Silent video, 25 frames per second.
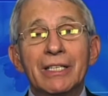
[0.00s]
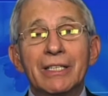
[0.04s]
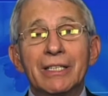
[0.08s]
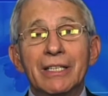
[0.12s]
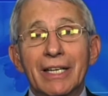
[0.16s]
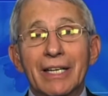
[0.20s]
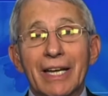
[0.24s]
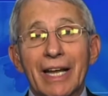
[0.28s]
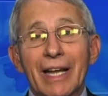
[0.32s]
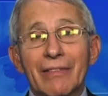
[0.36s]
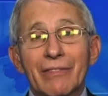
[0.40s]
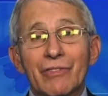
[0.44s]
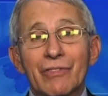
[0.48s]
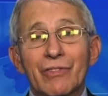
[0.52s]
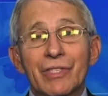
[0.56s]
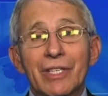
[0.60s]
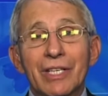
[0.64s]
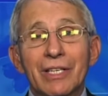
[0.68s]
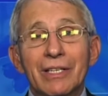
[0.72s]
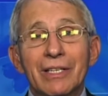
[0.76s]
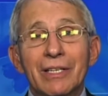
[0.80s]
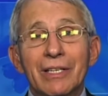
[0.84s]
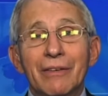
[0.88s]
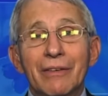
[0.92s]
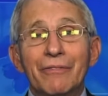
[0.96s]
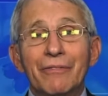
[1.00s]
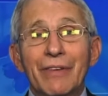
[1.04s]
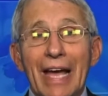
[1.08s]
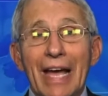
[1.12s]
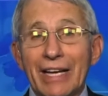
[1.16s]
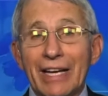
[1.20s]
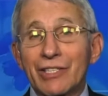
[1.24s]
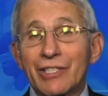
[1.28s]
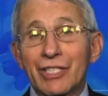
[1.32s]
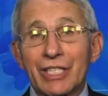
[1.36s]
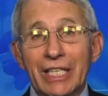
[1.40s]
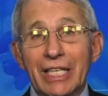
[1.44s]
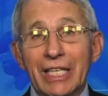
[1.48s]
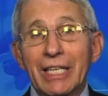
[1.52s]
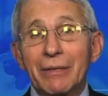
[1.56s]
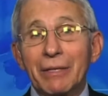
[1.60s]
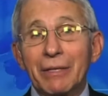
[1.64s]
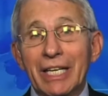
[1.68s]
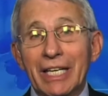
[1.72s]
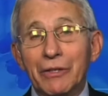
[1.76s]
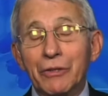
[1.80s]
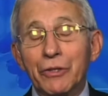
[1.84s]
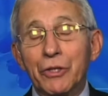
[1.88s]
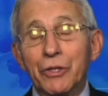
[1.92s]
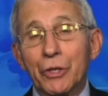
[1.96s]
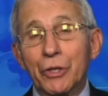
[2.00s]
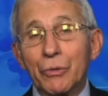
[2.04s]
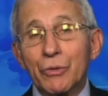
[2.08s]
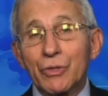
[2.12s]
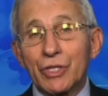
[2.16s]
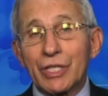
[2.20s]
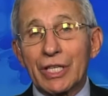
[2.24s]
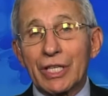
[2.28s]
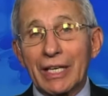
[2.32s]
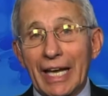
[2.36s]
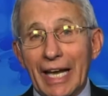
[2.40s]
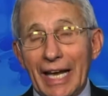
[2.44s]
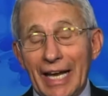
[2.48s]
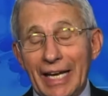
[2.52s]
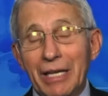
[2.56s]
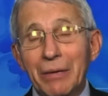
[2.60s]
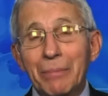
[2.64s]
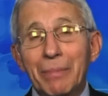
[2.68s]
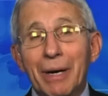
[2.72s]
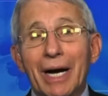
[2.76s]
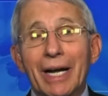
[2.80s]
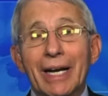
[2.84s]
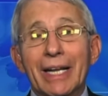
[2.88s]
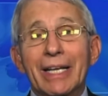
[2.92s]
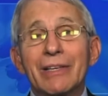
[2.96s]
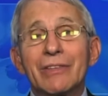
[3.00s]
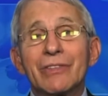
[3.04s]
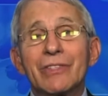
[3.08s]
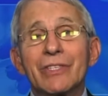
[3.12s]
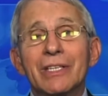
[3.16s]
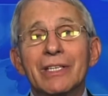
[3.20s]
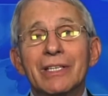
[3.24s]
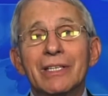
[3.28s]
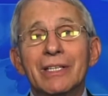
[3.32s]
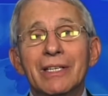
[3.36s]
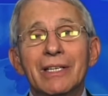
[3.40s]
against vaccine-induced antibodies,